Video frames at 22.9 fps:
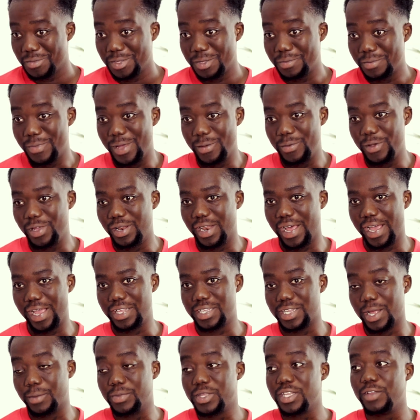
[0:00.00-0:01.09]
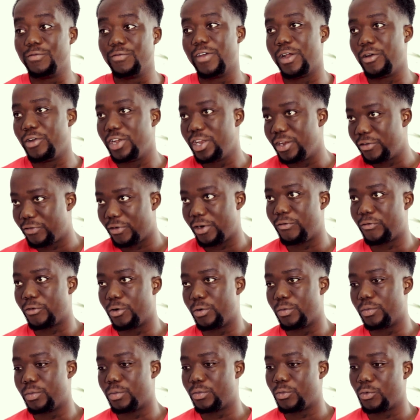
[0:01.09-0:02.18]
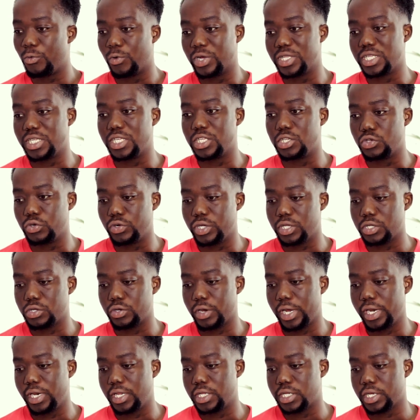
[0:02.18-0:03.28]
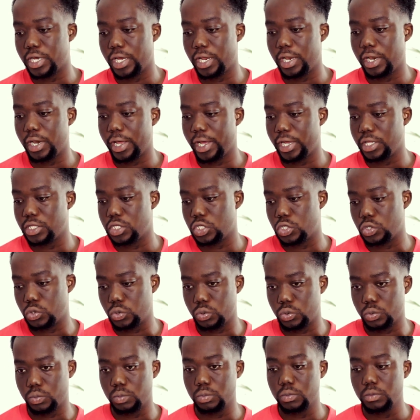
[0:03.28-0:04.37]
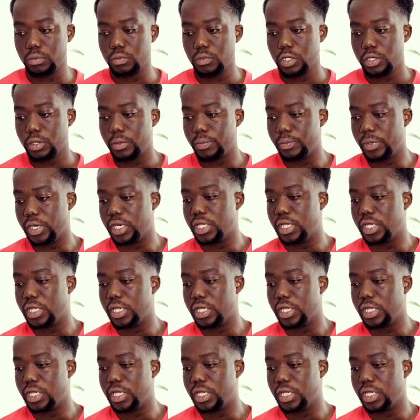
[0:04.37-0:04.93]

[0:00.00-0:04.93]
maybe like something very different from what he's doing. So I decided like to be